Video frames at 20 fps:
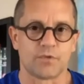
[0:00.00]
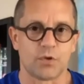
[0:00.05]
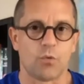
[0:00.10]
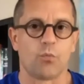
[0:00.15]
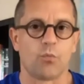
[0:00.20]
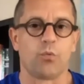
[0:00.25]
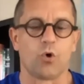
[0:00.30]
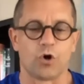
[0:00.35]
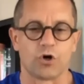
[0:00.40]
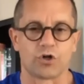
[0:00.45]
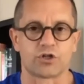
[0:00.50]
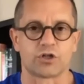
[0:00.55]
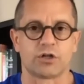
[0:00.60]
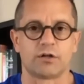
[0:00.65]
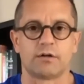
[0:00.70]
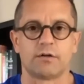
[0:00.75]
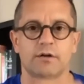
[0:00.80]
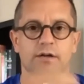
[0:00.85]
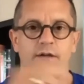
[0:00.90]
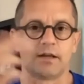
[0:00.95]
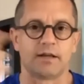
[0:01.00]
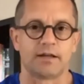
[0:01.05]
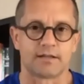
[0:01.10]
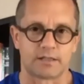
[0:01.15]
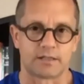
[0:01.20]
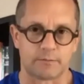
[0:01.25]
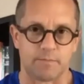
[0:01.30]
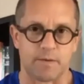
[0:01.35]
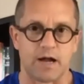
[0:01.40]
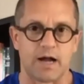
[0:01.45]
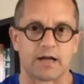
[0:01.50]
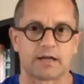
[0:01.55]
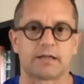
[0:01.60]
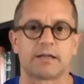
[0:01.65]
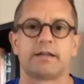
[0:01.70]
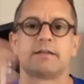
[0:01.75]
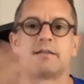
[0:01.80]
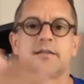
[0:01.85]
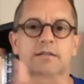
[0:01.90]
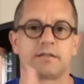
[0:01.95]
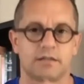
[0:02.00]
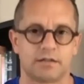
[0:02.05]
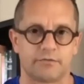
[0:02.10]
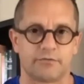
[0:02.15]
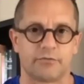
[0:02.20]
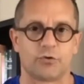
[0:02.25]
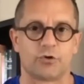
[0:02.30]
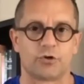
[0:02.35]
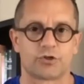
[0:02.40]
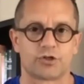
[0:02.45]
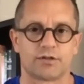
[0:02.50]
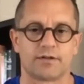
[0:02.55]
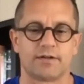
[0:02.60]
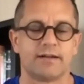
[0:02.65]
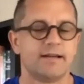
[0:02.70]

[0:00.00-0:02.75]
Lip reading: water in a sparkling and still version.